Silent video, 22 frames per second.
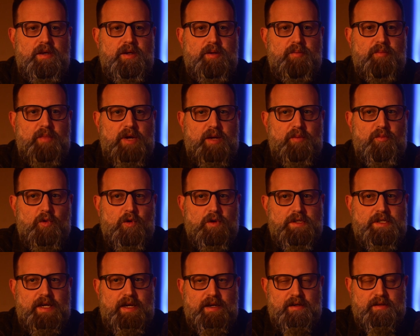my
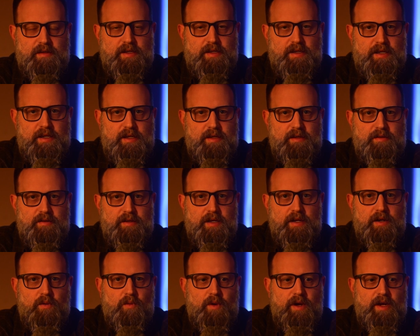mortality
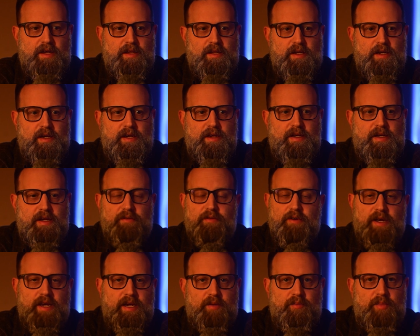in a way that I
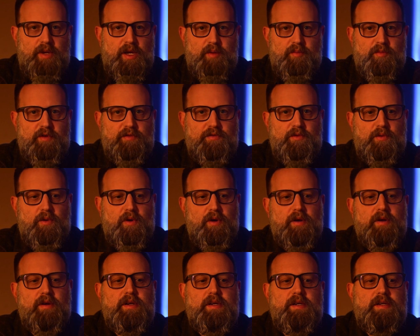never had been
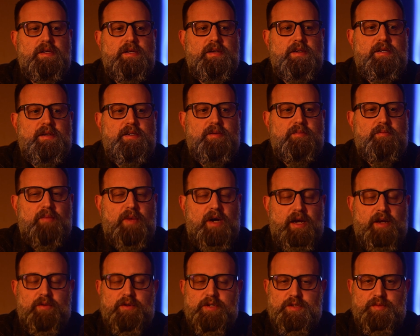before,
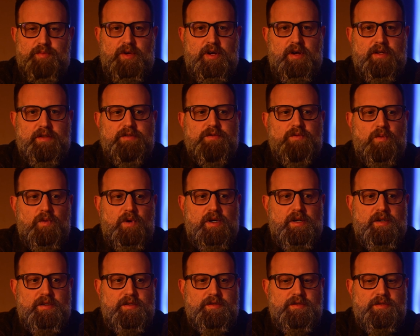my response
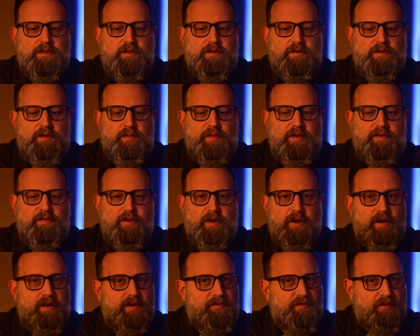was to be
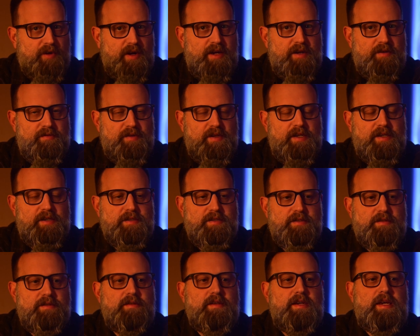very afraid of
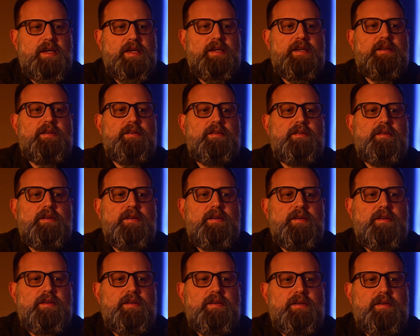this. And
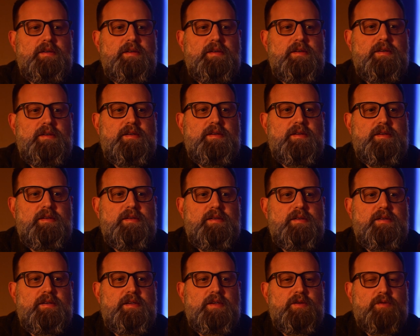
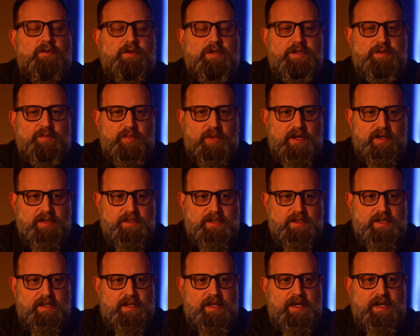in response
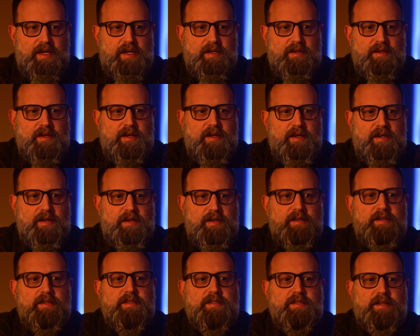to that, I
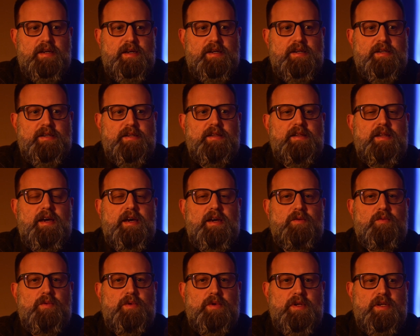decided
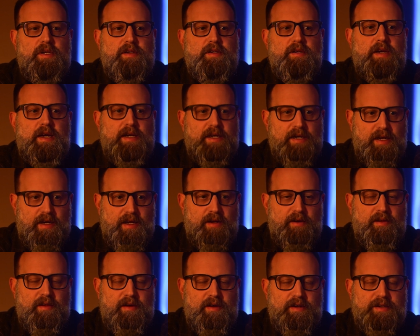that when I got
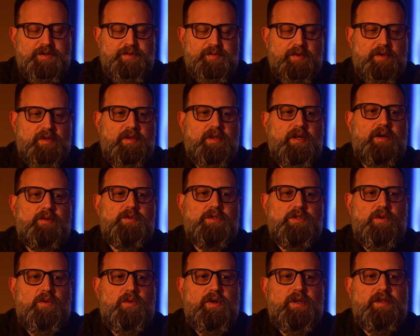out of the hospital, I was
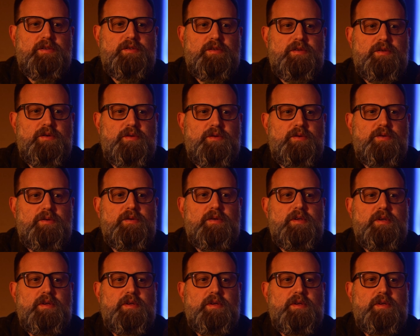going to